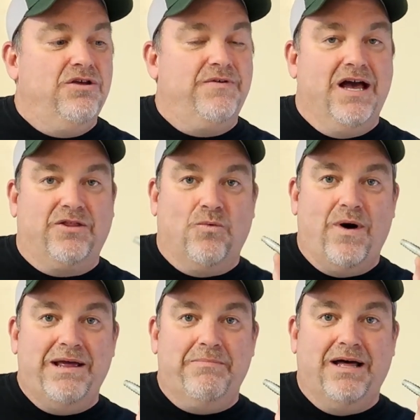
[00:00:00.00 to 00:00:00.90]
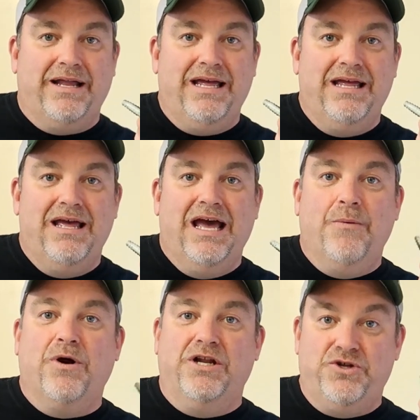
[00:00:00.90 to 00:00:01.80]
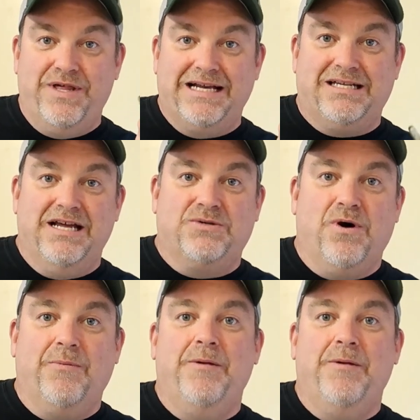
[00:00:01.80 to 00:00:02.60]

You've got the white belly, and we're going to do that today as well.